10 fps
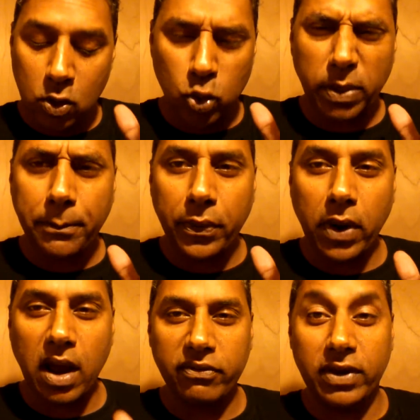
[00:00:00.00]
with
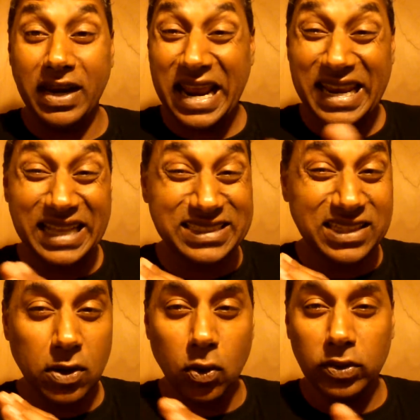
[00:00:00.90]
profit, and that's
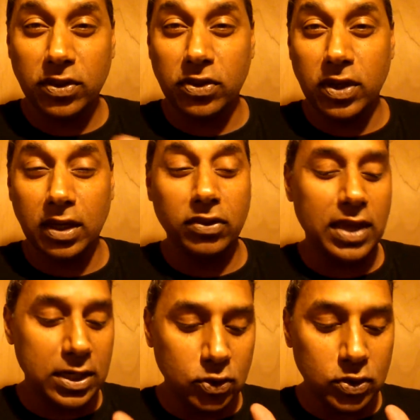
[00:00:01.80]
the only thing.
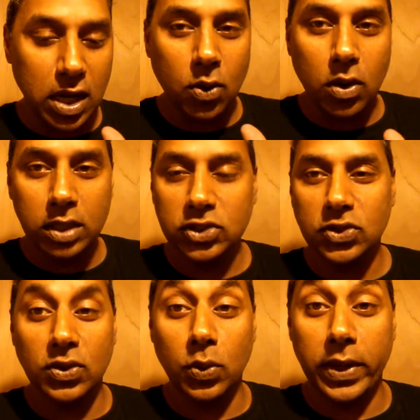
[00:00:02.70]
They do not want
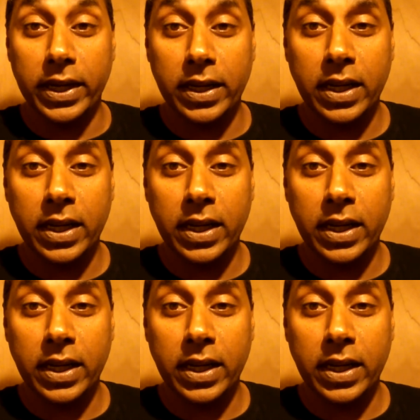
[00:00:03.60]
you to win.